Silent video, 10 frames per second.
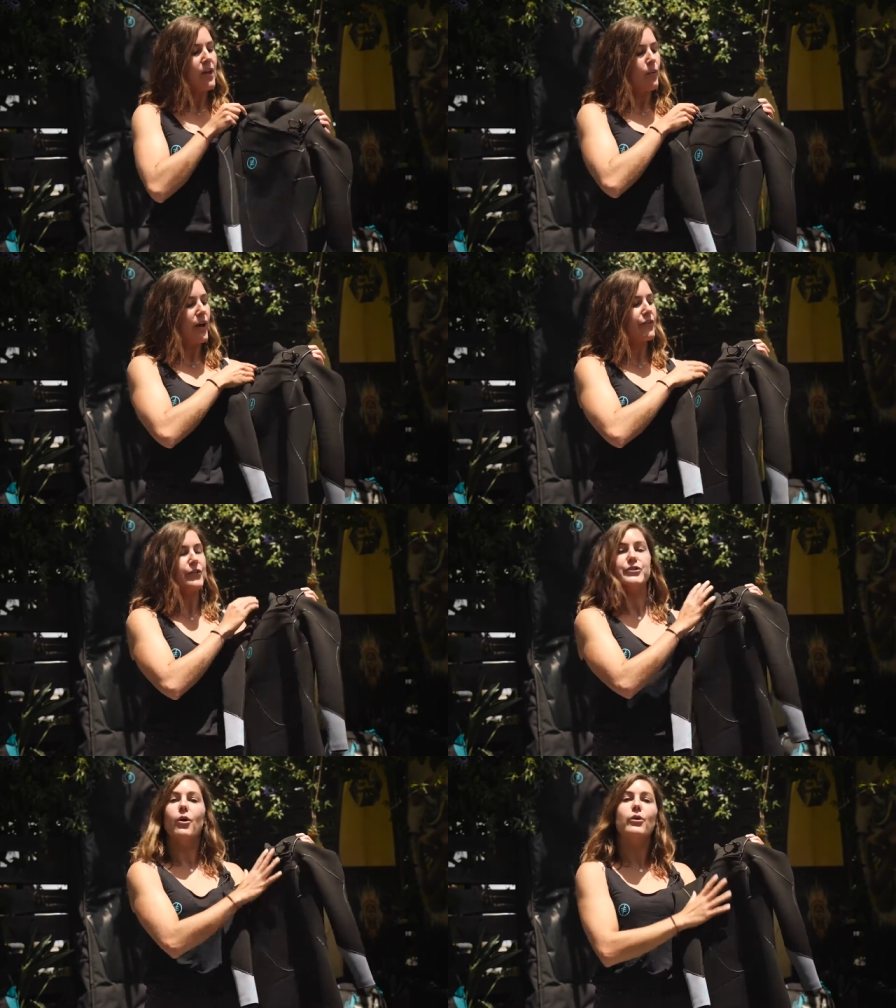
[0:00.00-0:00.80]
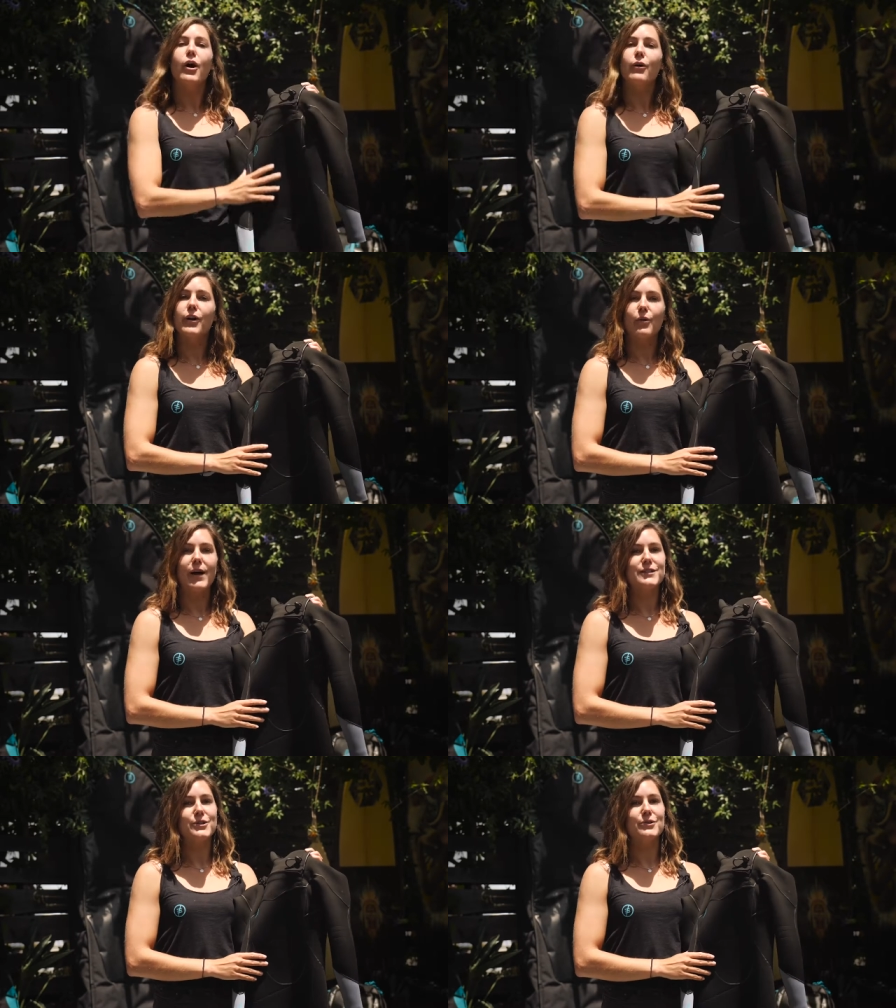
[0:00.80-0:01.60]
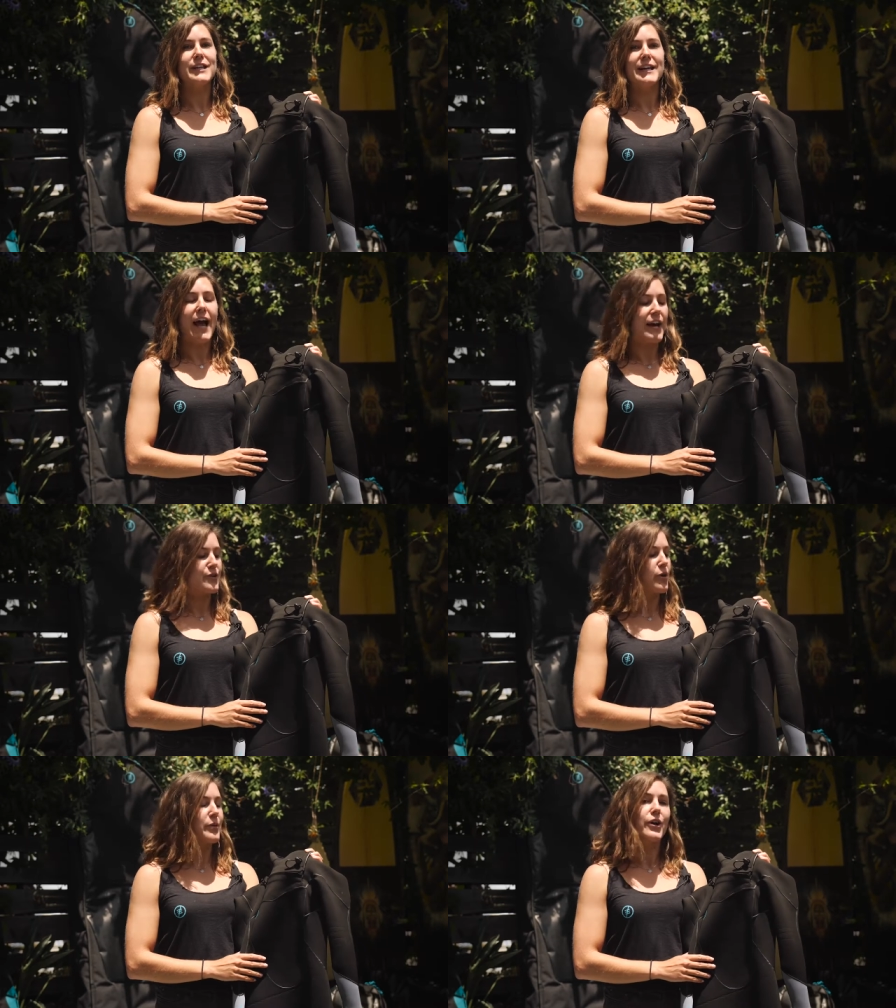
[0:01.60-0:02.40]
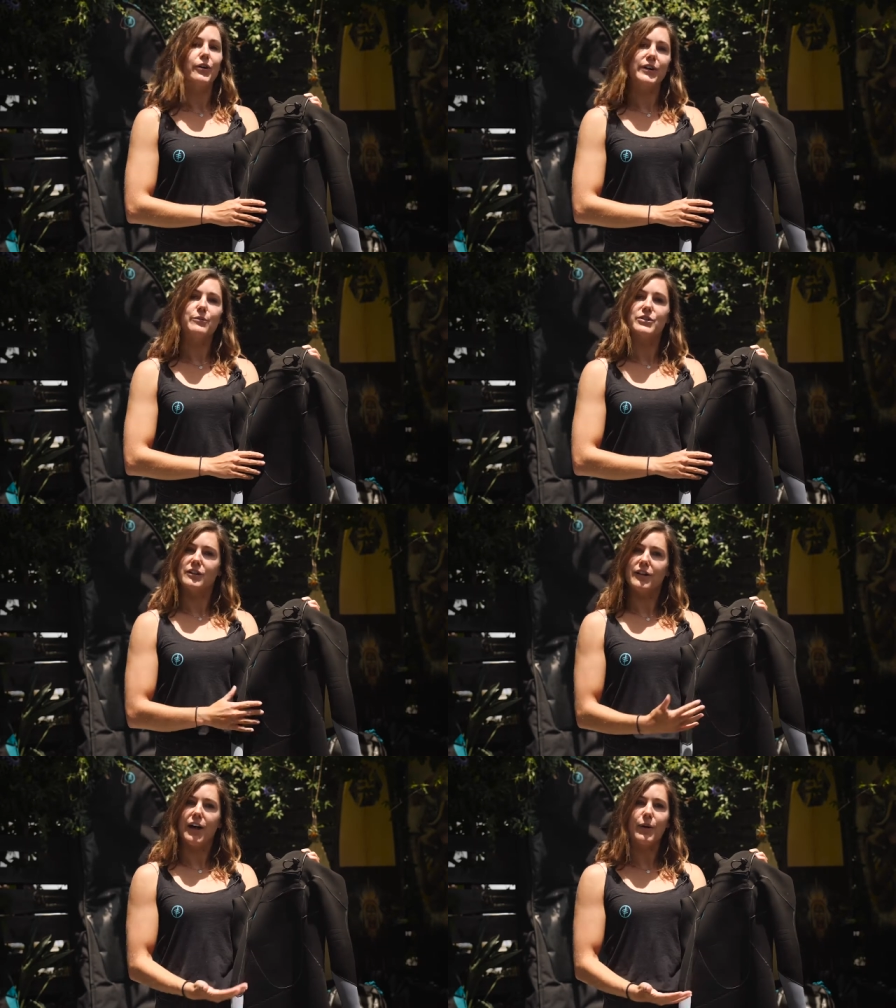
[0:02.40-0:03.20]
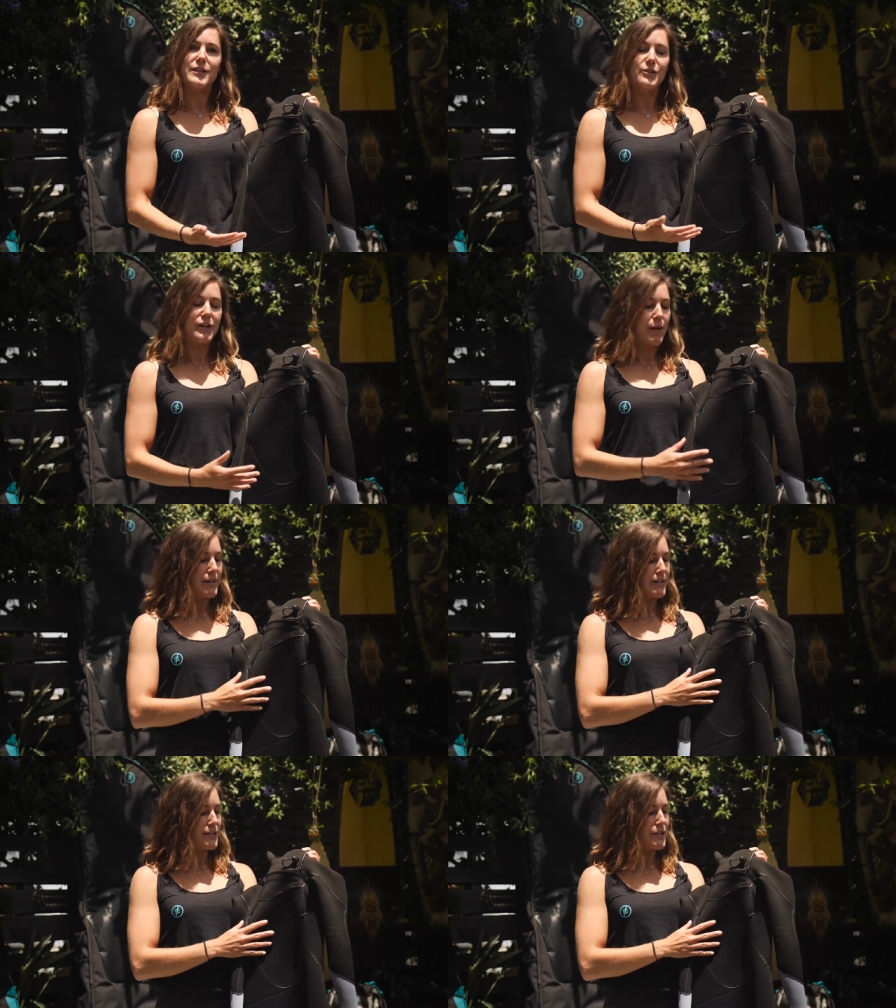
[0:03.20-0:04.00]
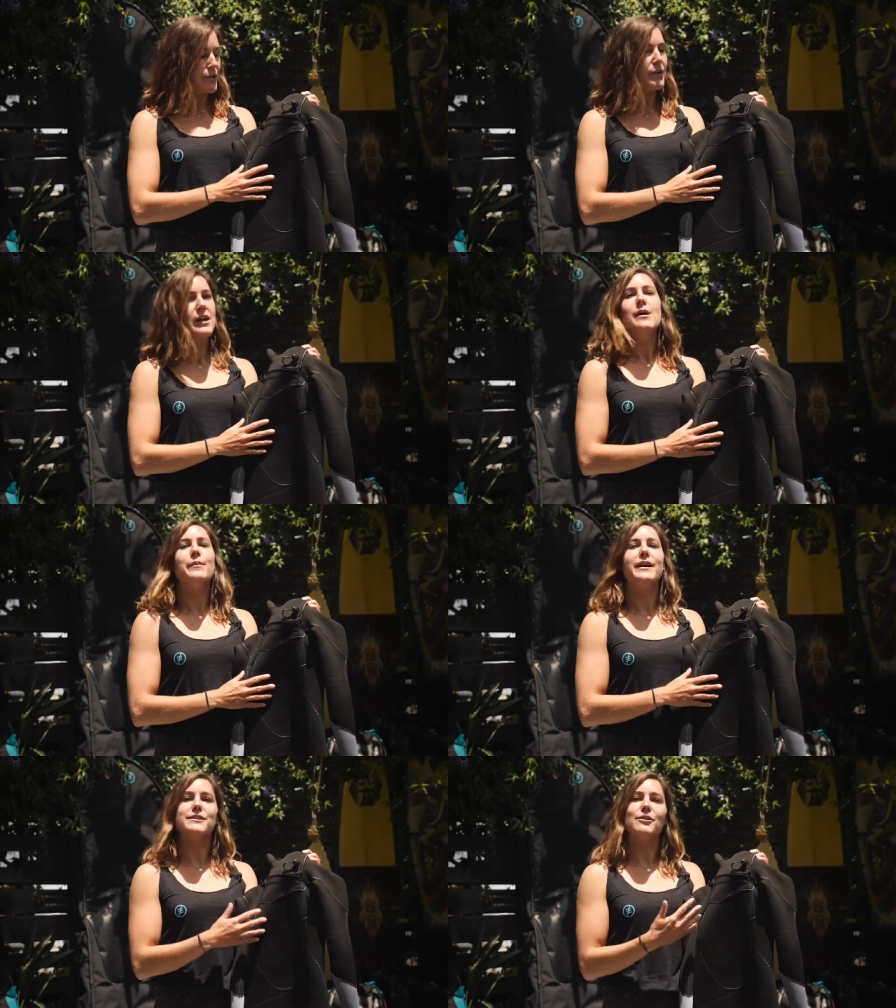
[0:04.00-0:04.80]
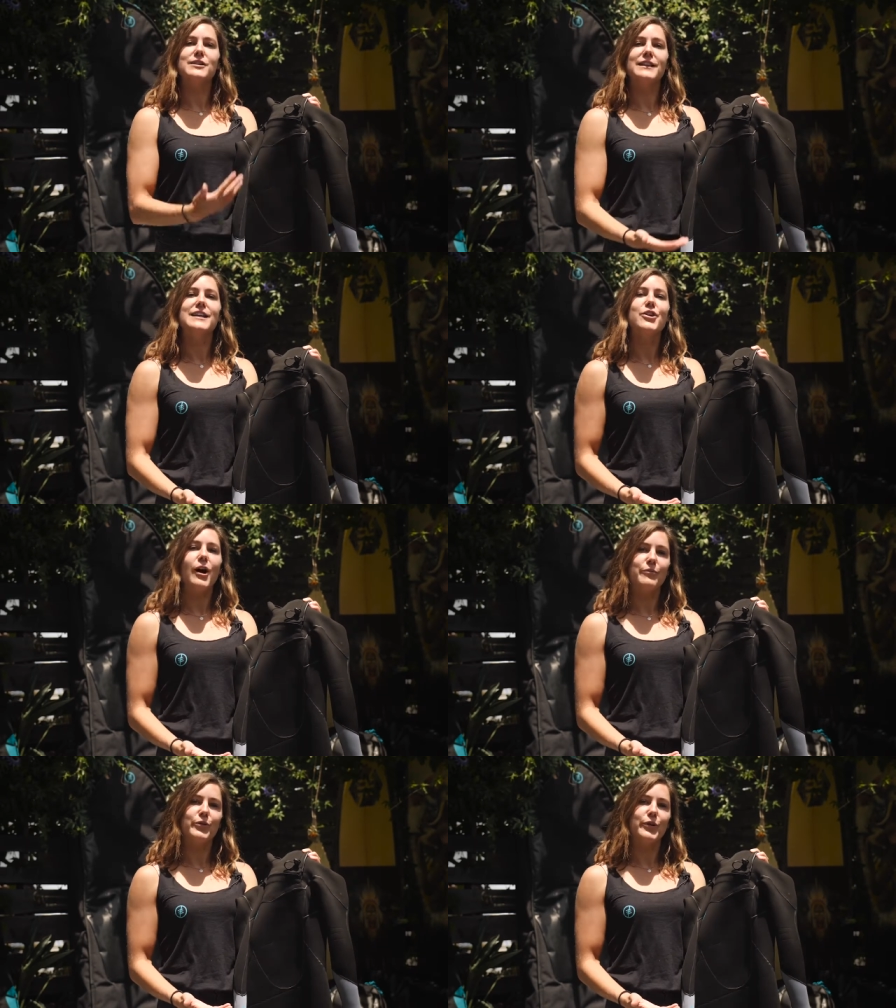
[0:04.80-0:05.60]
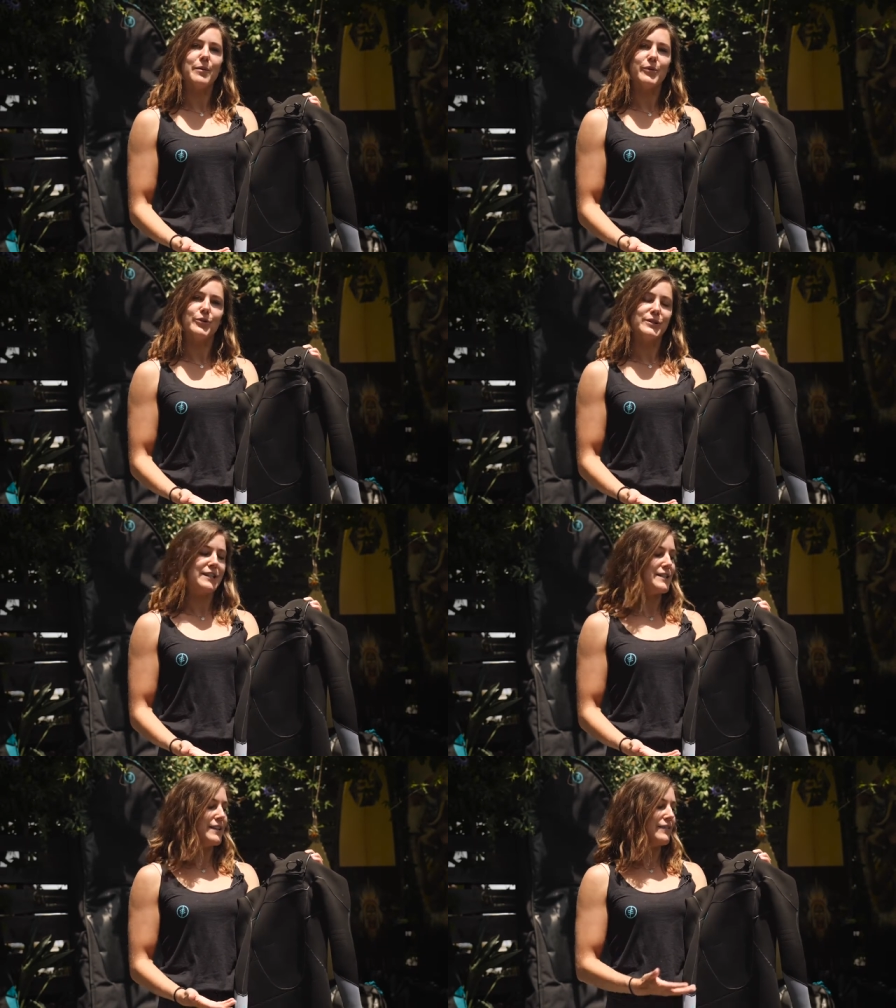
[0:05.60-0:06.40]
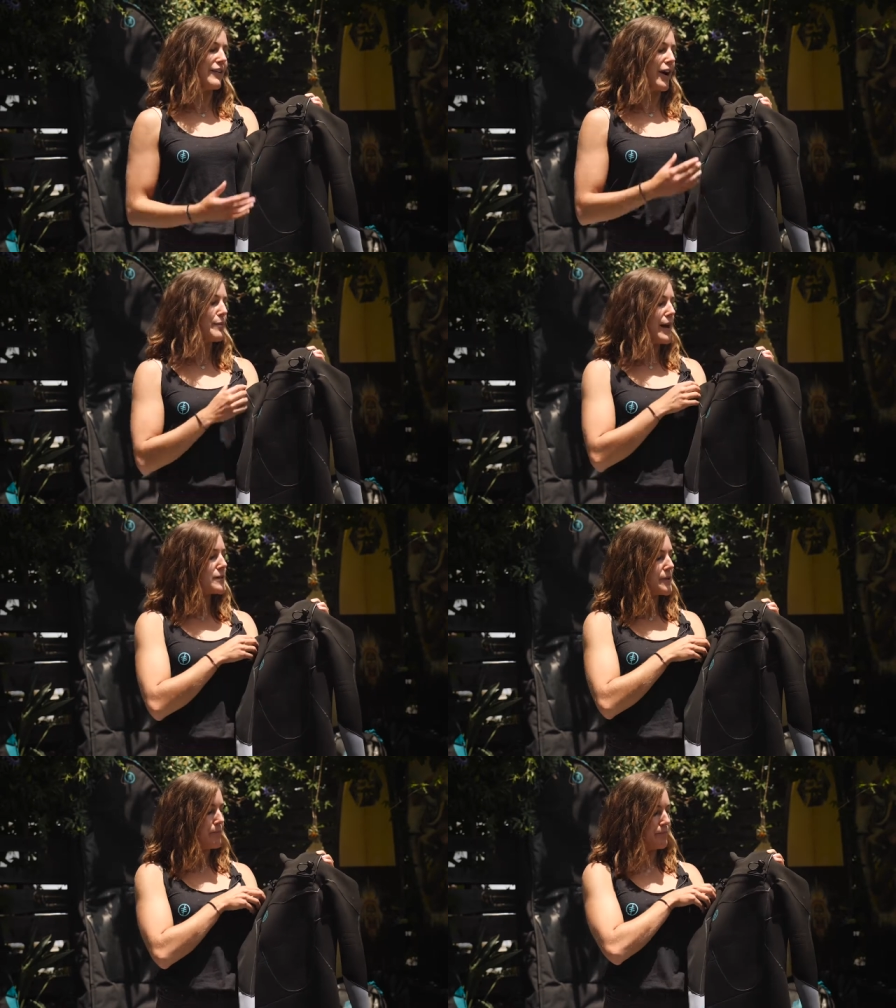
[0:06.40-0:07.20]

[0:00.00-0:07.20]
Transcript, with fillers: We also don't coat our wetsuits in hydrophobic coating, which a lot of wetsuit companies do, because those leach harmful chemicals into the environment.